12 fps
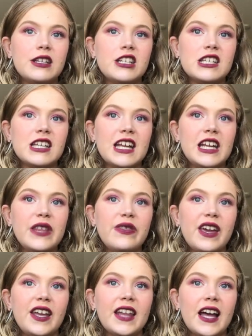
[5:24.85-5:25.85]
Just
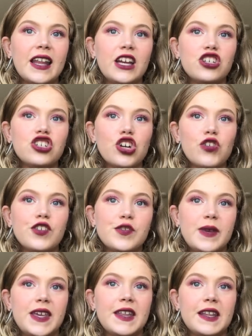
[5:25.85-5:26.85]
anything that like shows
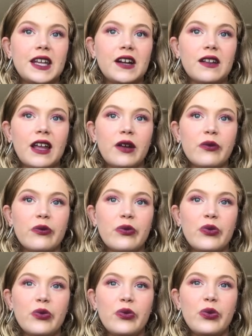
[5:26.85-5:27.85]
me that they're like
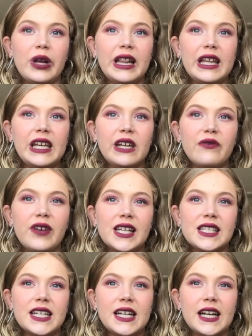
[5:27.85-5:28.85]
really
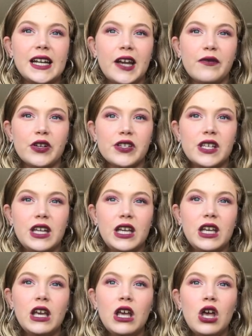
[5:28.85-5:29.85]
invested in diversity,